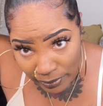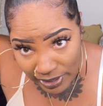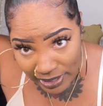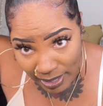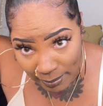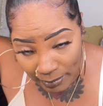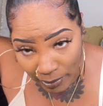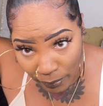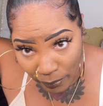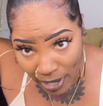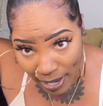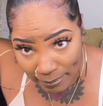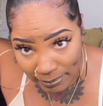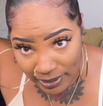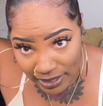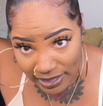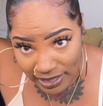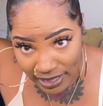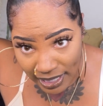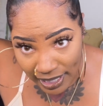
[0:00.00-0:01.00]
do is I'm gonna wrap
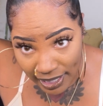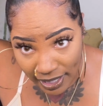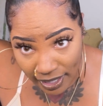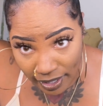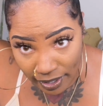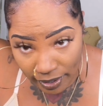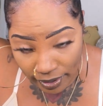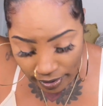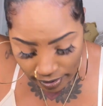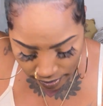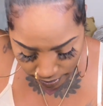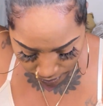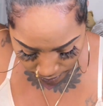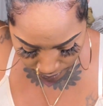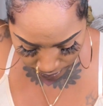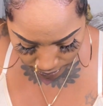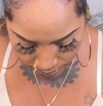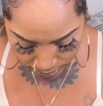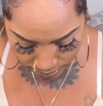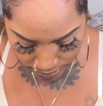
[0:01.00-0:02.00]
this hair
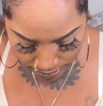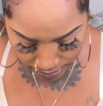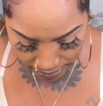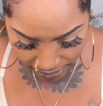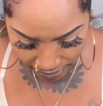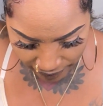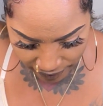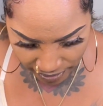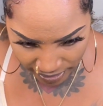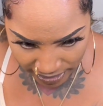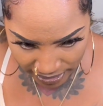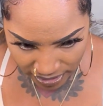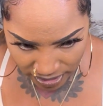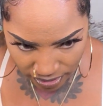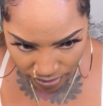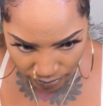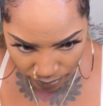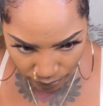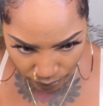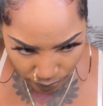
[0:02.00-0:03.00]
to cover
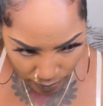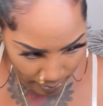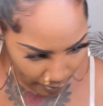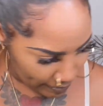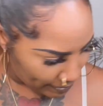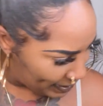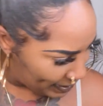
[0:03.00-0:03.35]
this rubber